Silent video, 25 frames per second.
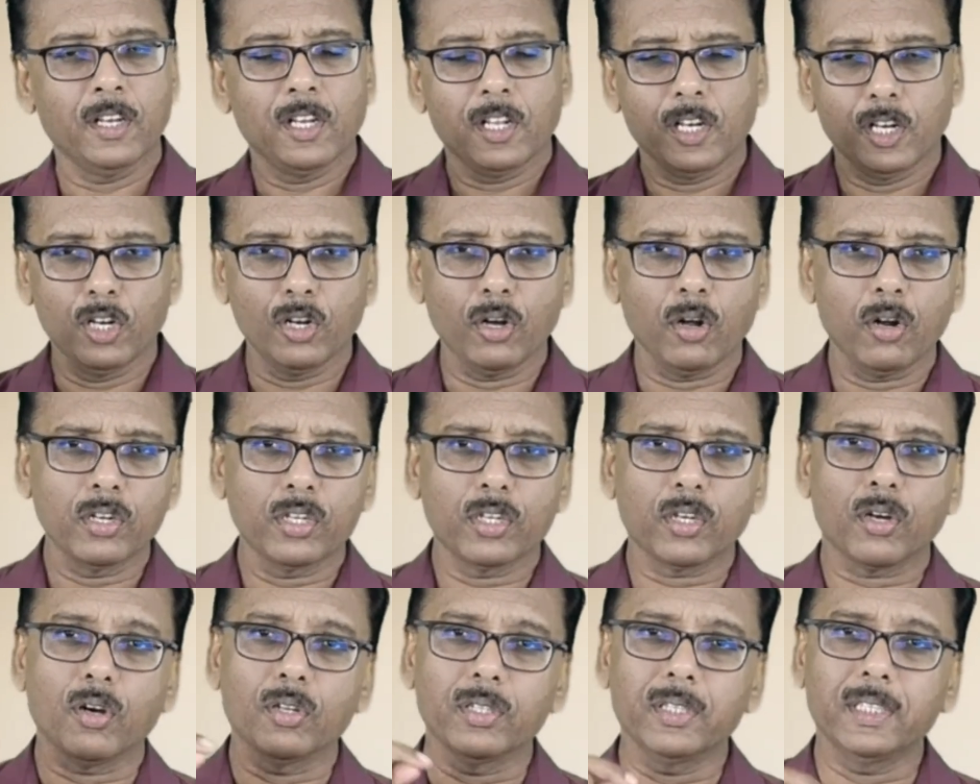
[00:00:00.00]

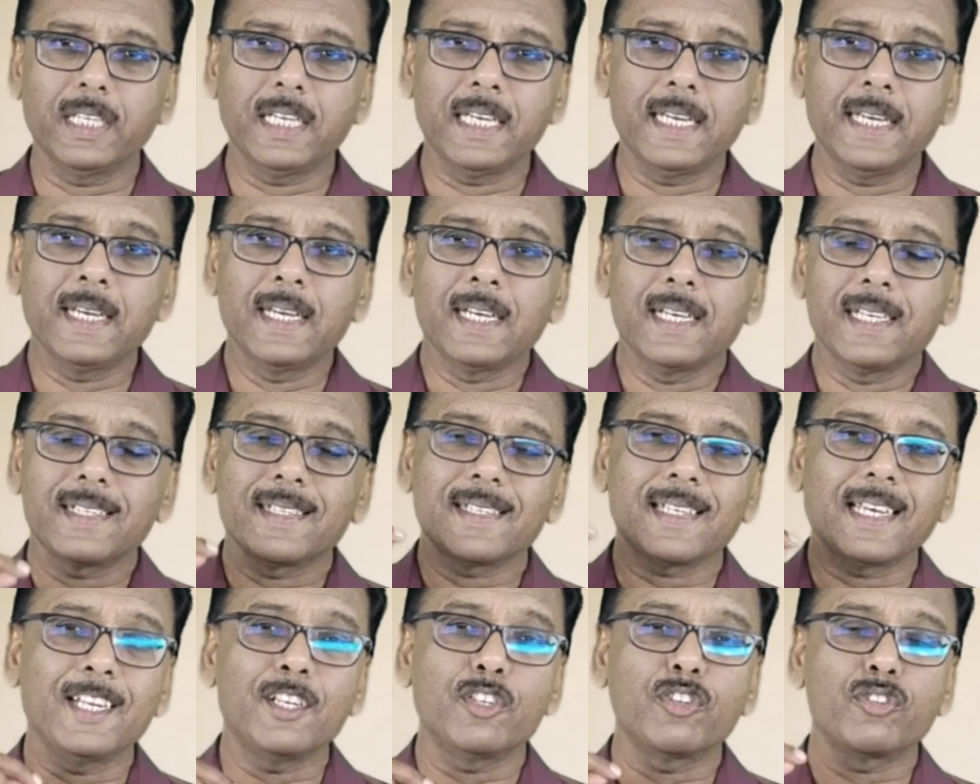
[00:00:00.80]
not on the
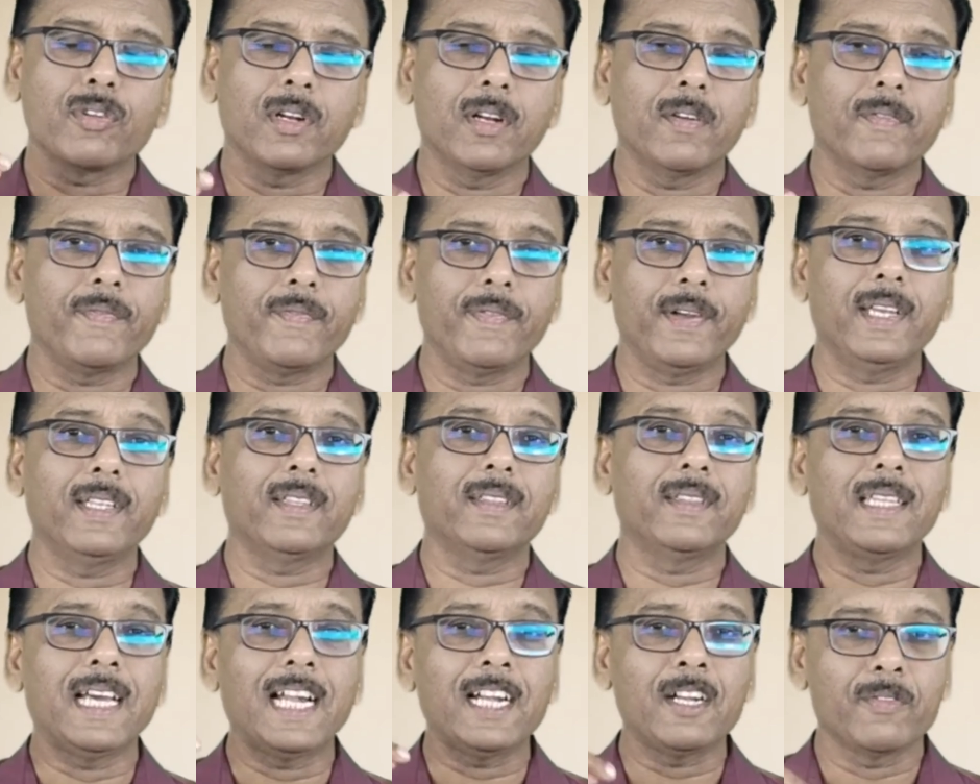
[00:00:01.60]
sensual
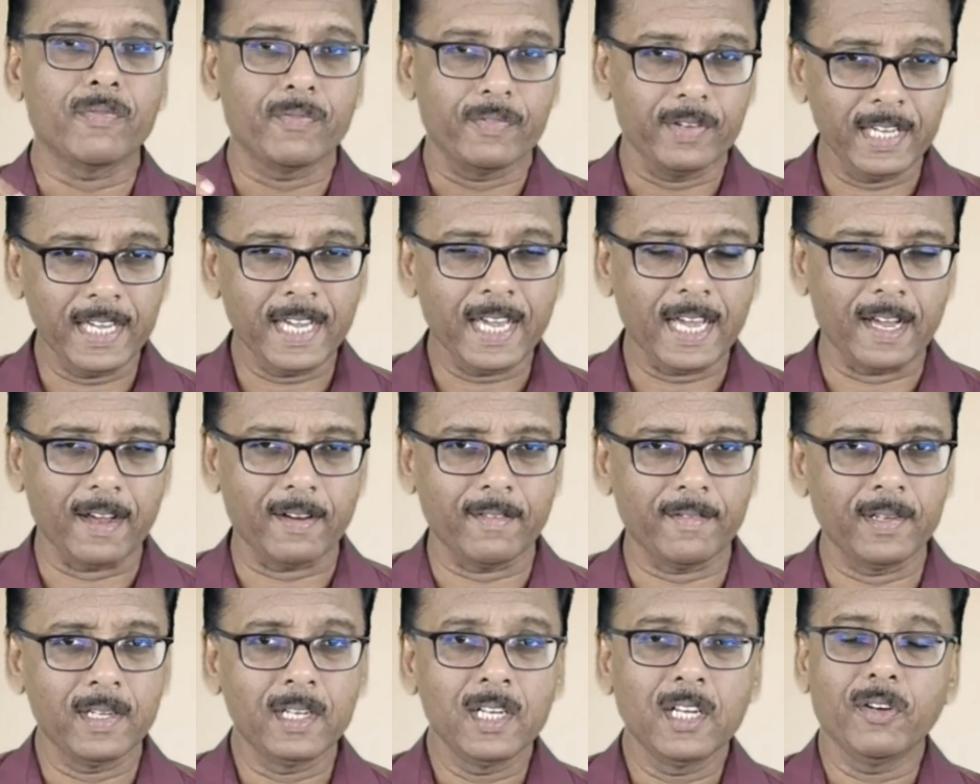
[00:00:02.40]
faith that we
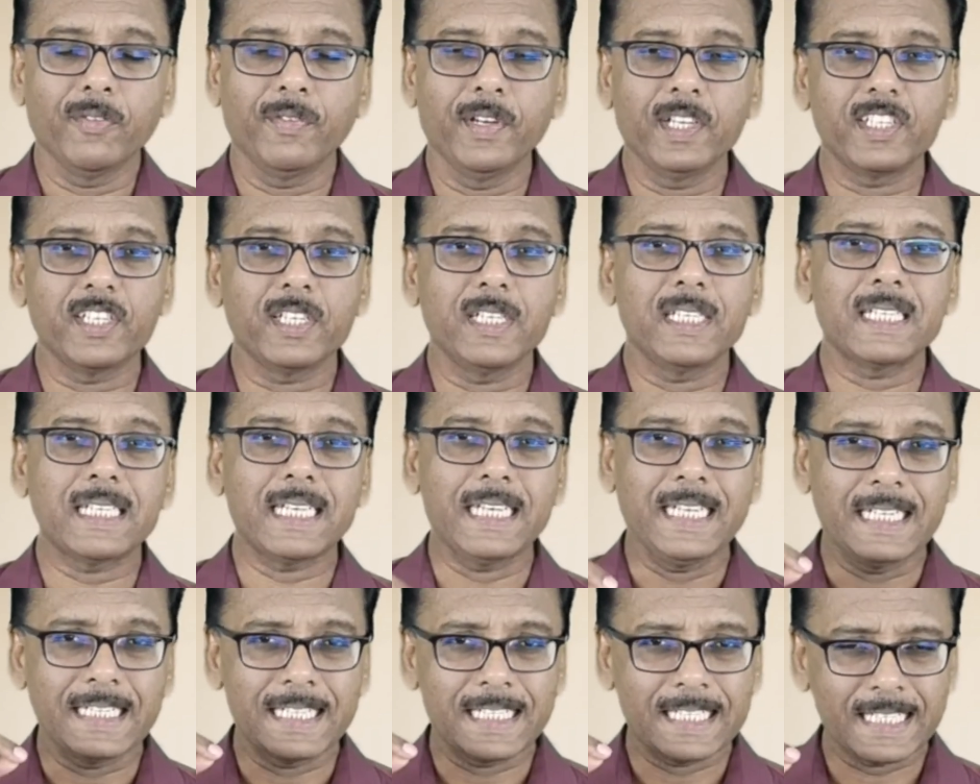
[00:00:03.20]
have, which is
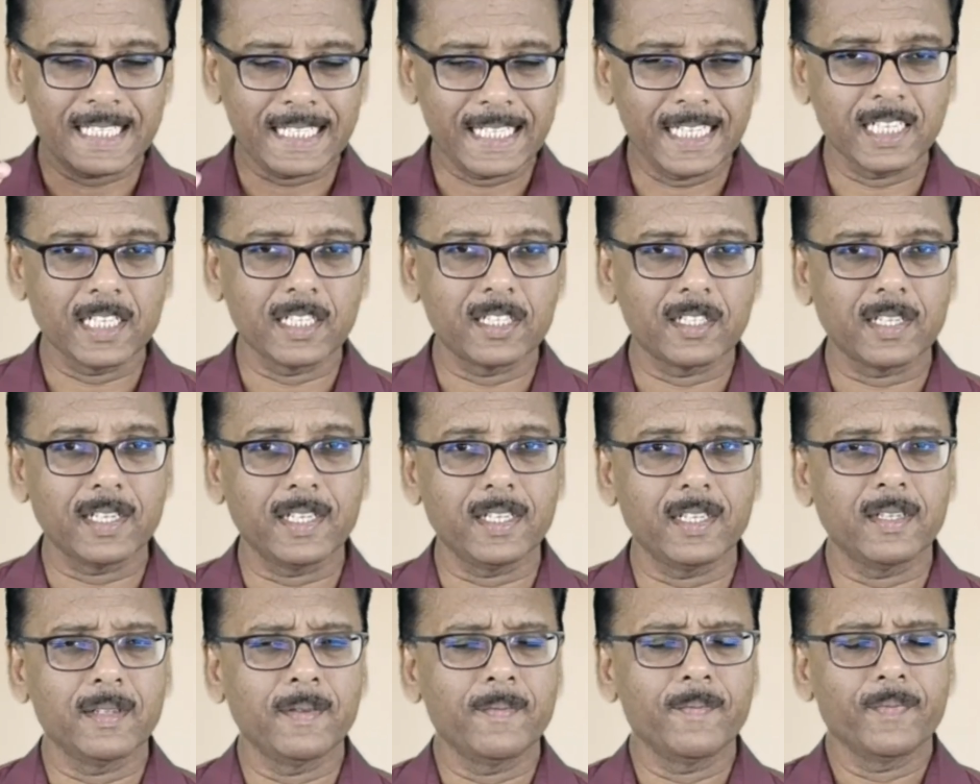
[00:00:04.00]

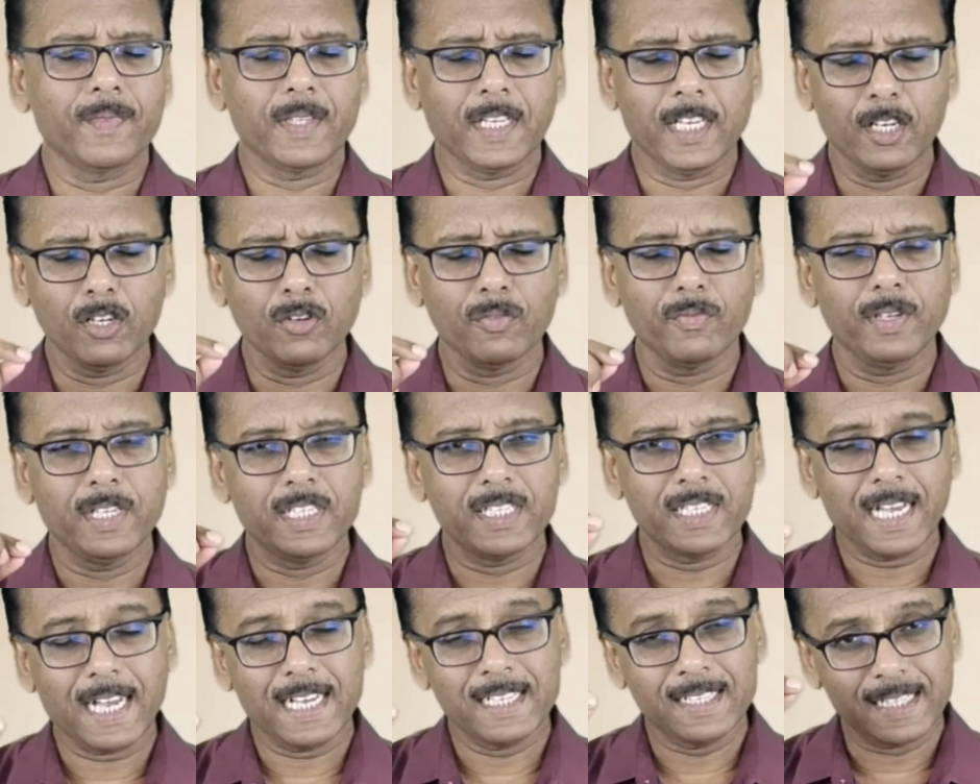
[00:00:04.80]
instincted,
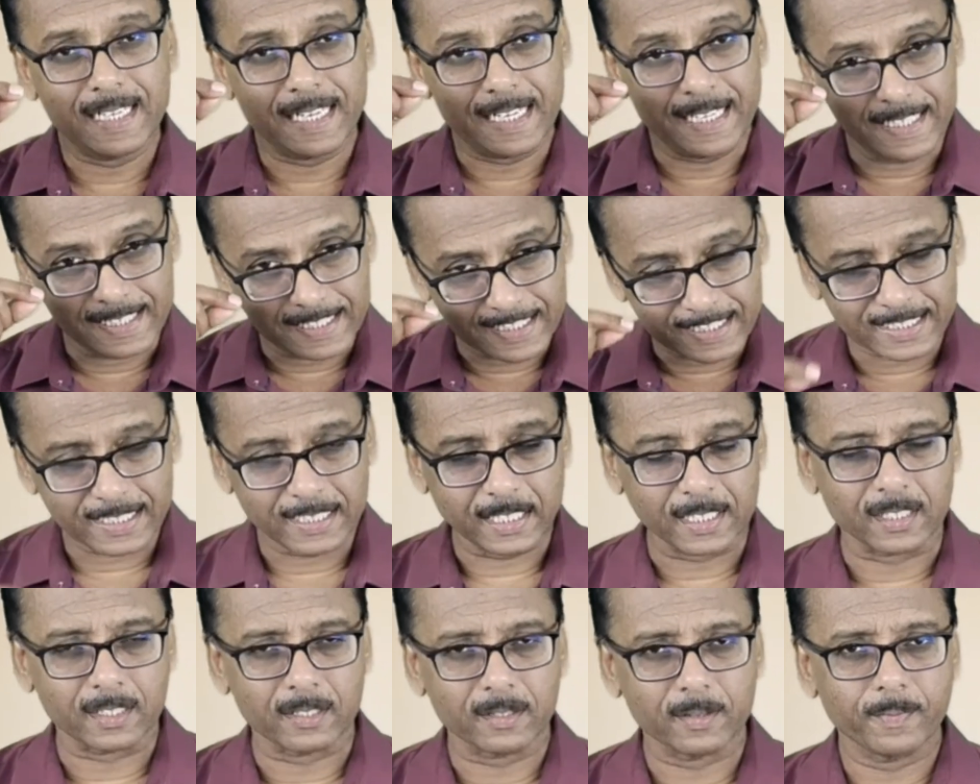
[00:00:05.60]
which has an
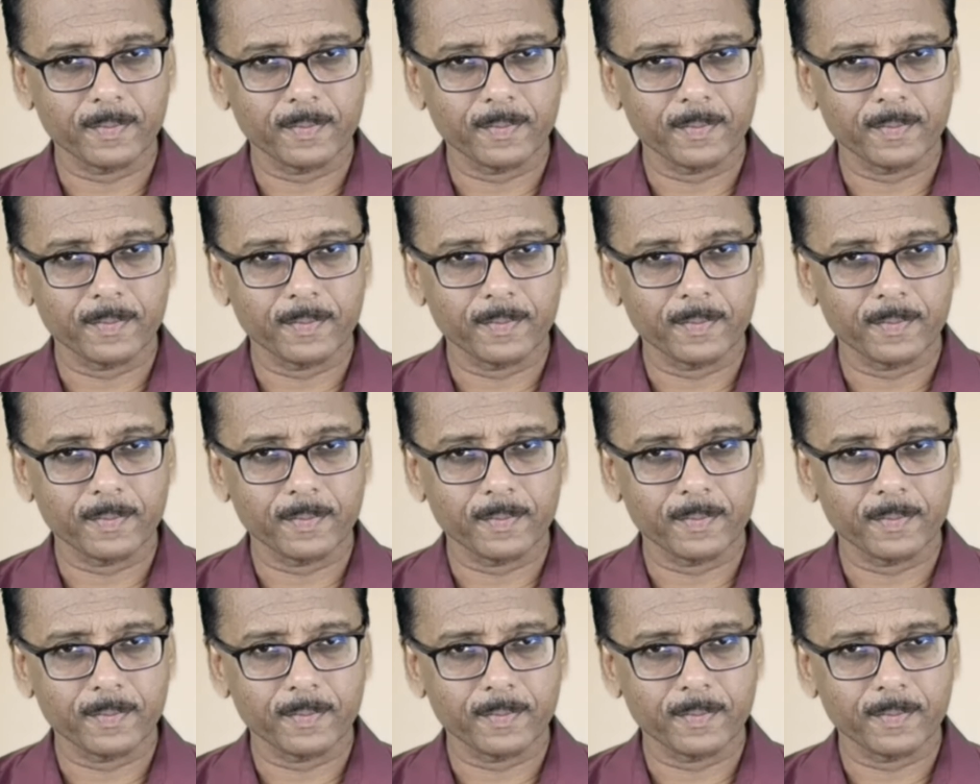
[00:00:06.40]
instinct.